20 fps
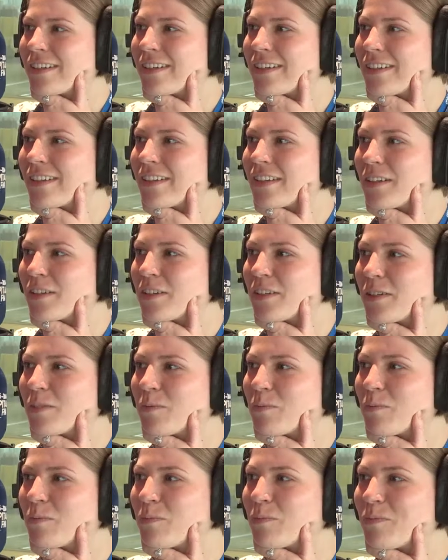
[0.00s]

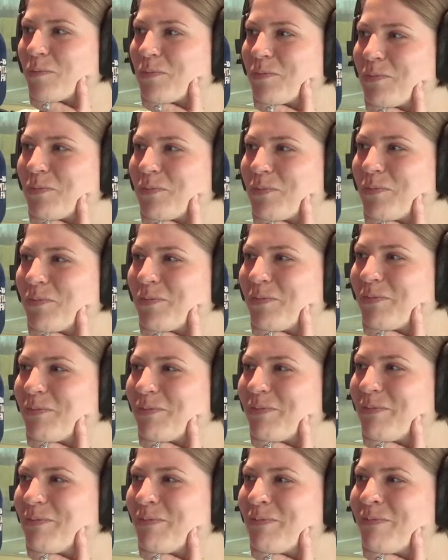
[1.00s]

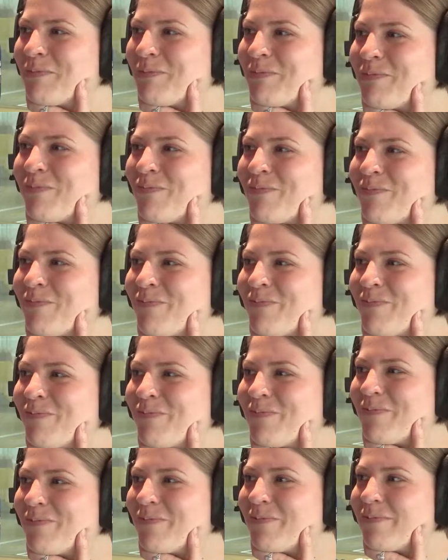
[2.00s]

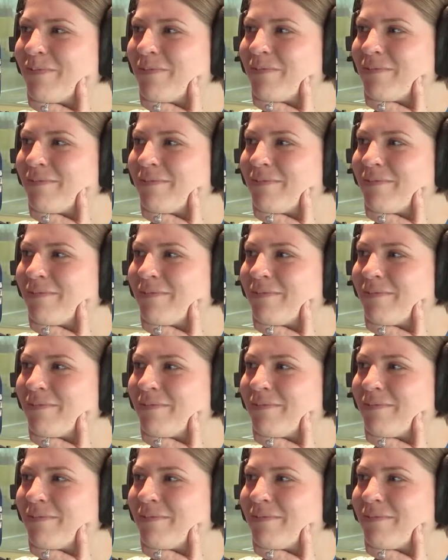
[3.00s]
(not speaking)